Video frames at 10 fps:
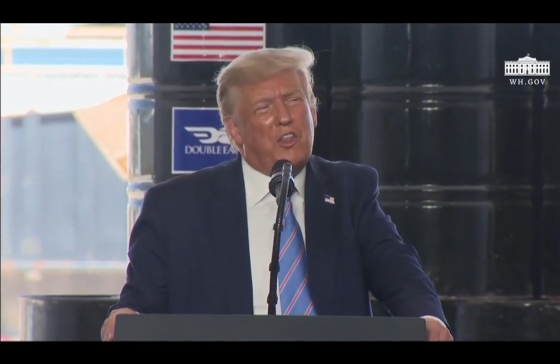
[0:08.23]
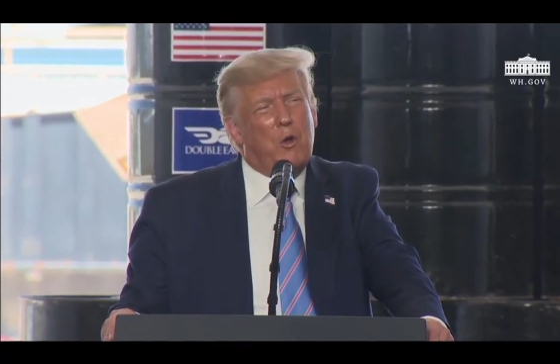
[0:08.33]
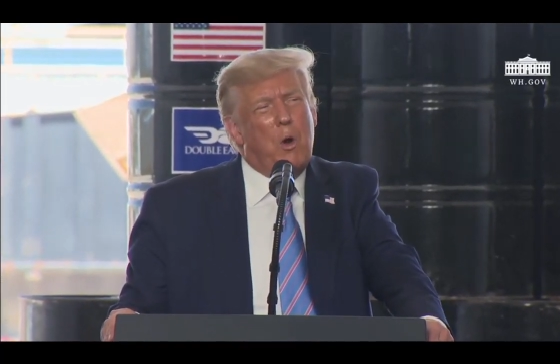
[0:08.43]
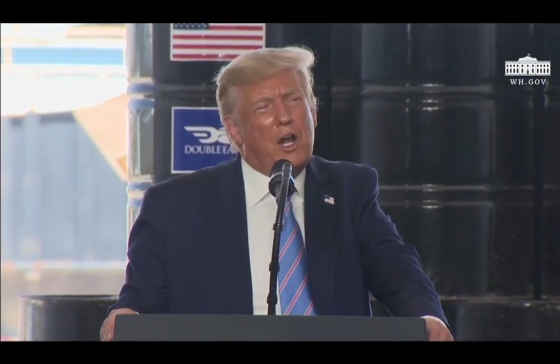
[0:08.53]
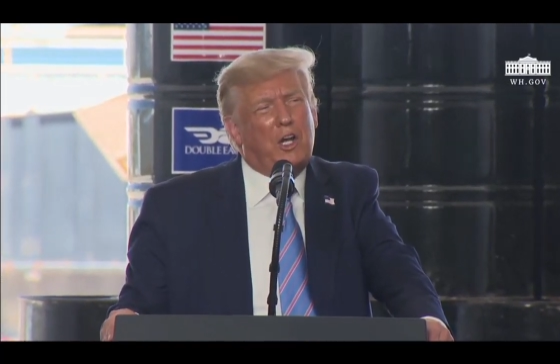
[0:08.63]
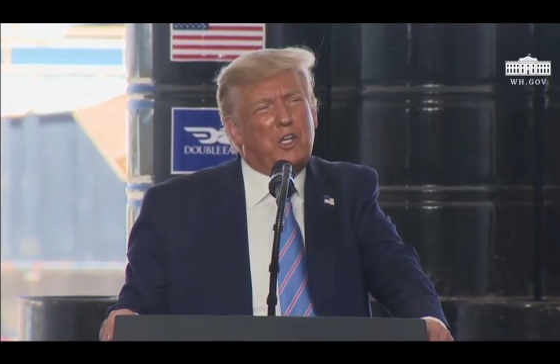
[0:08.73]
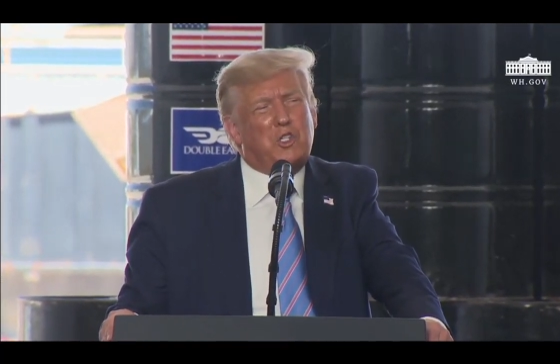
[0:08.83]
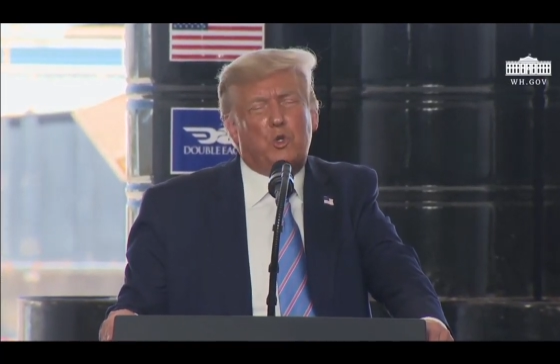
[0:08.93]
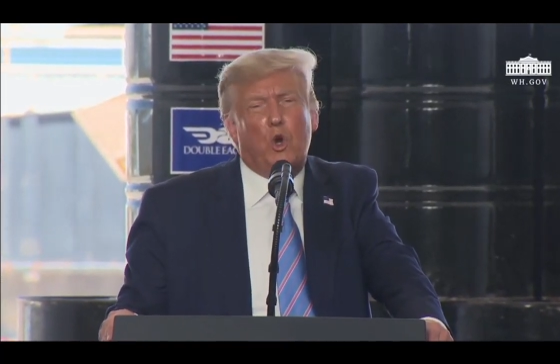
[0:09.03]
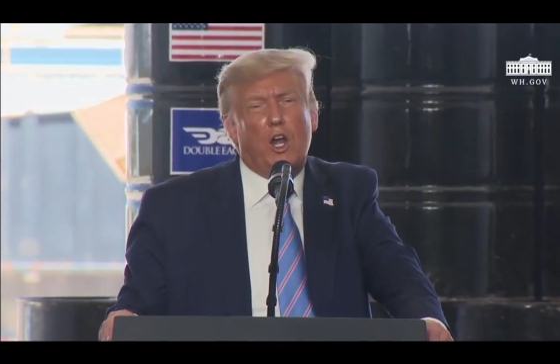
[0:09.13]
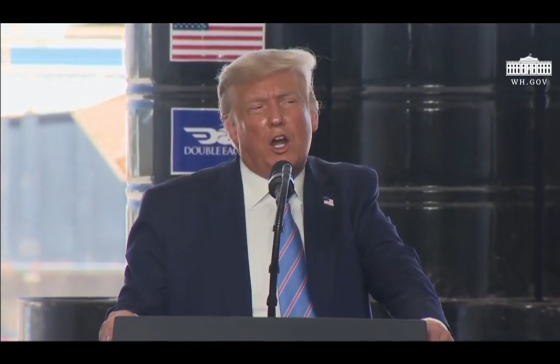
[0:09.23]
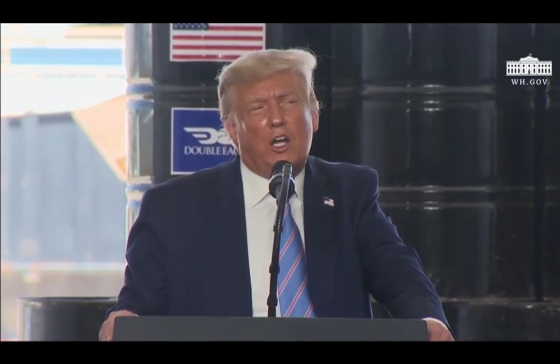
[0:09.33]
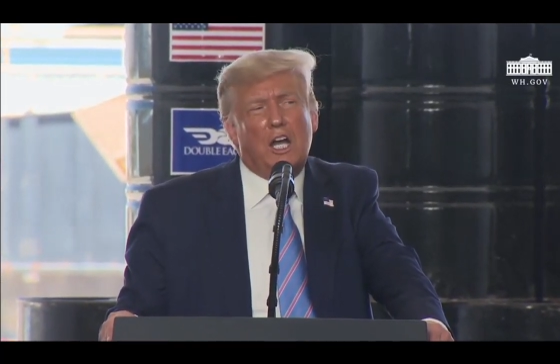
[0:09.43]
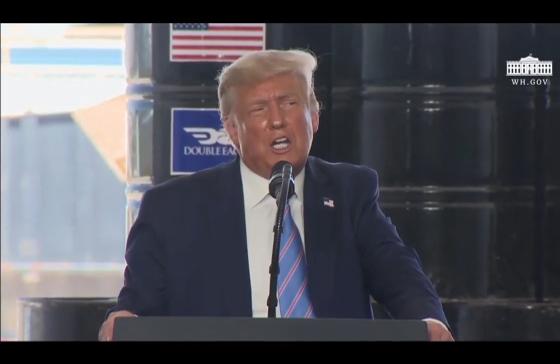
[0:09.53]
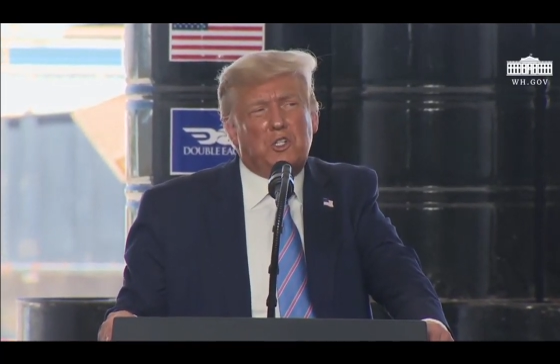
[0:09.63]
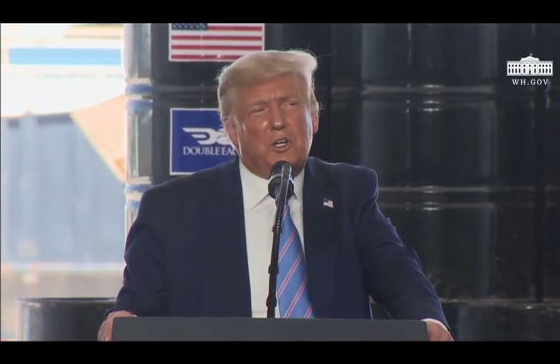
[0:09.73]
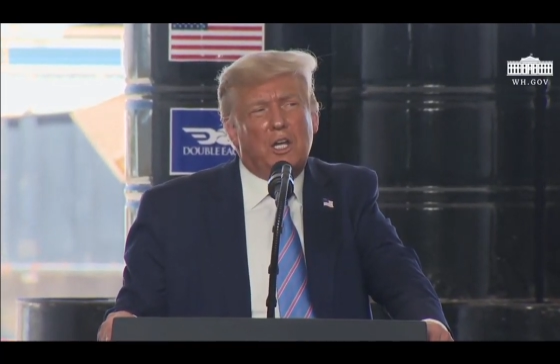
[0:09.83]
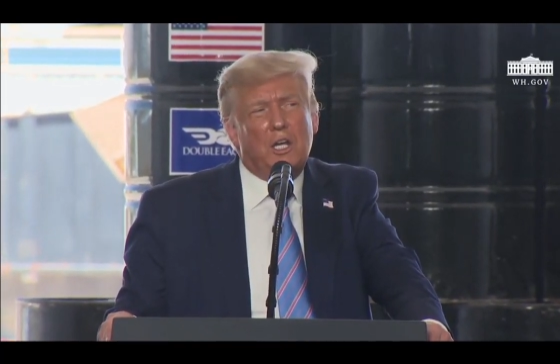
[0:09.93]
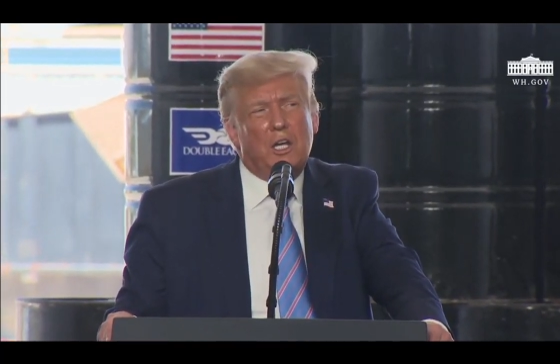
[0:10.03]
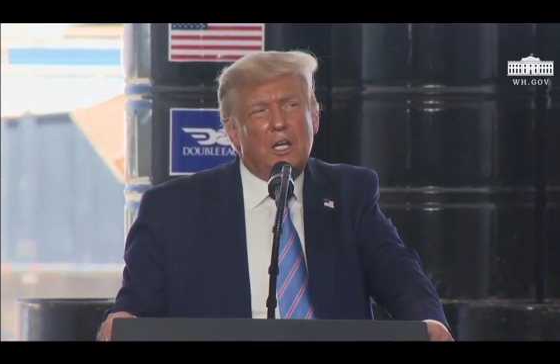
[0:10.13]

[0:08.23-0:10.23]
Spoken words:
They want to destroy our country.